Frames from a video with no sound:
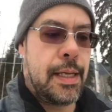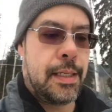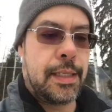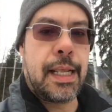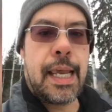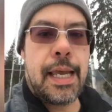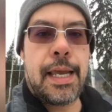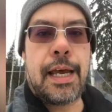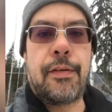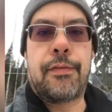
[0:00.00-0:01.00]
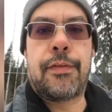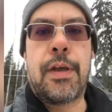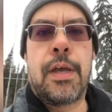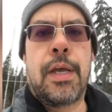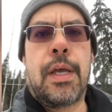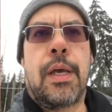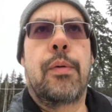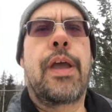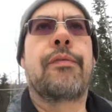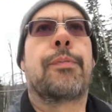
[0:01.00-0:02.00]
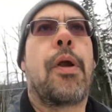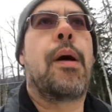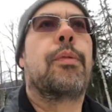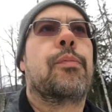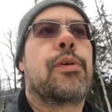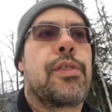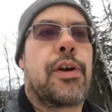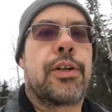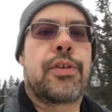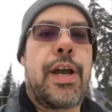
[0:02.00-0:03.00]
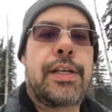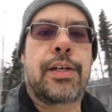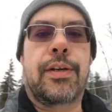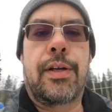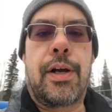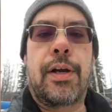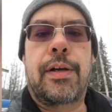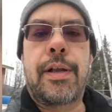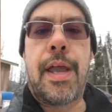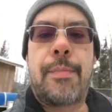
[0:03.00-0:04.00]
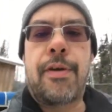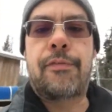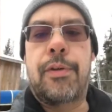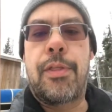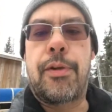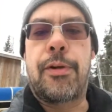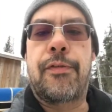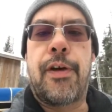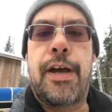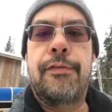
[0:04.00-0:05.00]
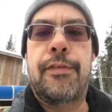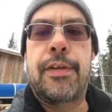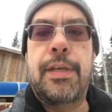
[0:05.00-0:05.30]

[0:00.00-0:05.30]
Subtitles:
Today we have a problem with our tractor, our MF135,